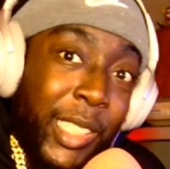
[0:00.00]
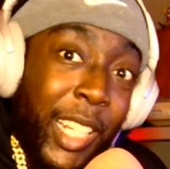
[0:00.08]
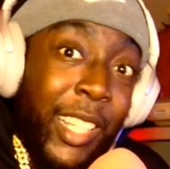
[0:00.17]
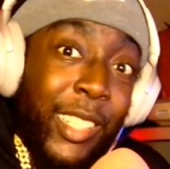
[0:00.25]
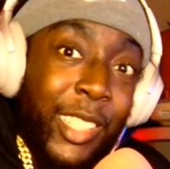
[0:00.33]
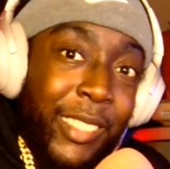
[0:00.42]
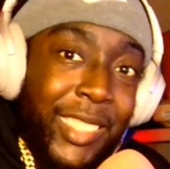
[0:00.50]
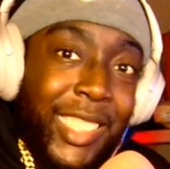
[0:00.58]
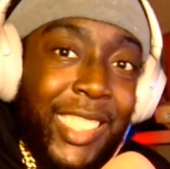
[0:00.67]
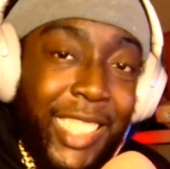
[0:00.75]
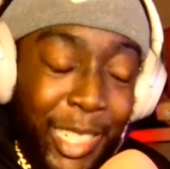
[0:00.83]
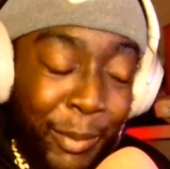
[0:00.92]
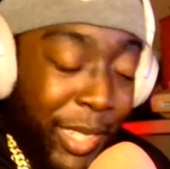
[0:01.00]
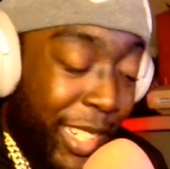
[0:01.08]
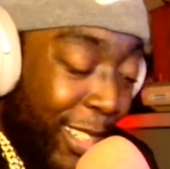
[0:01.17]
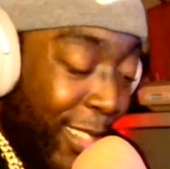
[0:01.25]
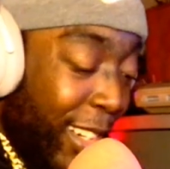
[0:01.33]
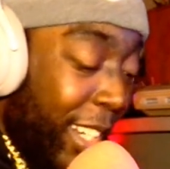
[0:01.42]
I love the Steam Deck,
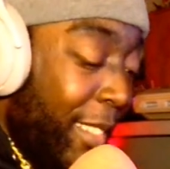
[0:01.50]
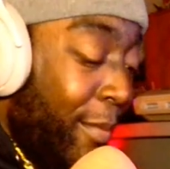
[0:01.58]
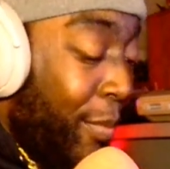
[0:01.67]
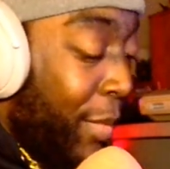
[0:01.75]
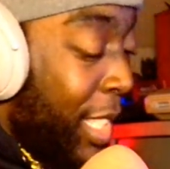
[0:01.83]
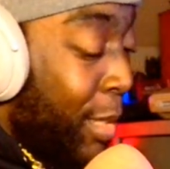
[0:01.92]
right? It's my